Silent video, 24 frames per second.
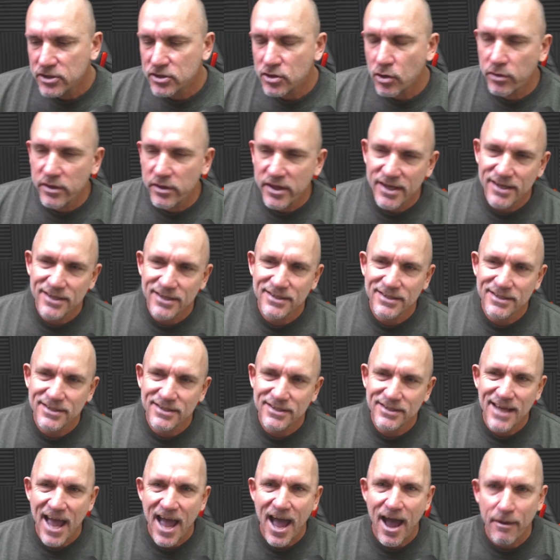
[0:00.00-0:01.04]
So this
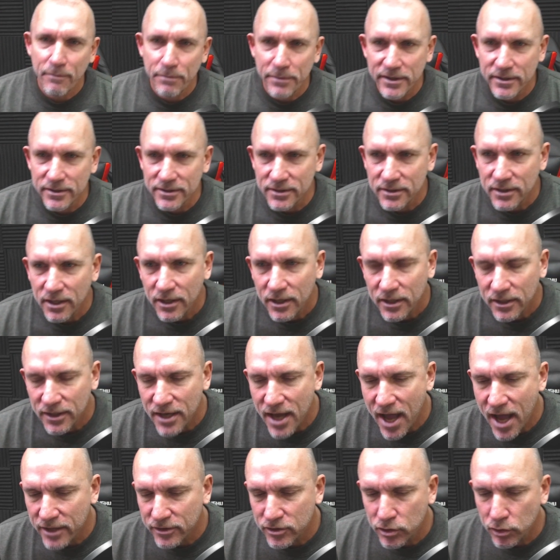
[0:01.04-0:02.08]
happened
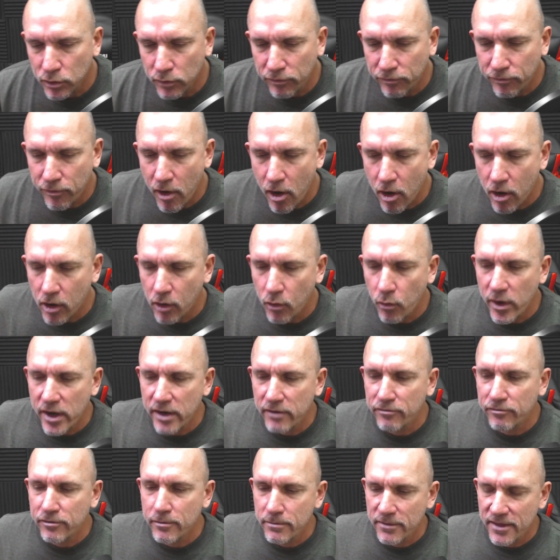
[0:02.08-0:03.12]
not too far away
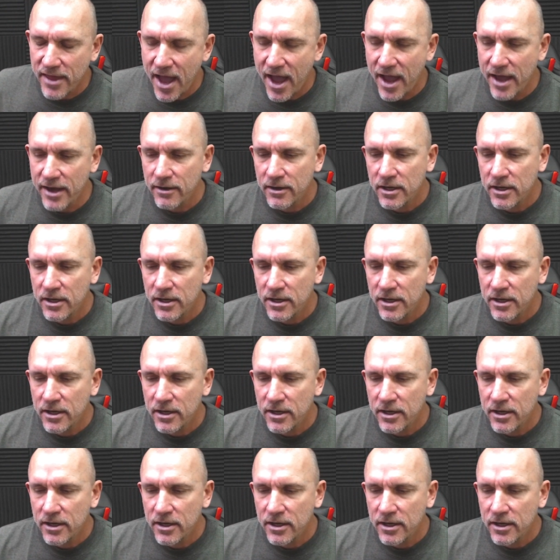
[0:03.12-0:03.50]
from that.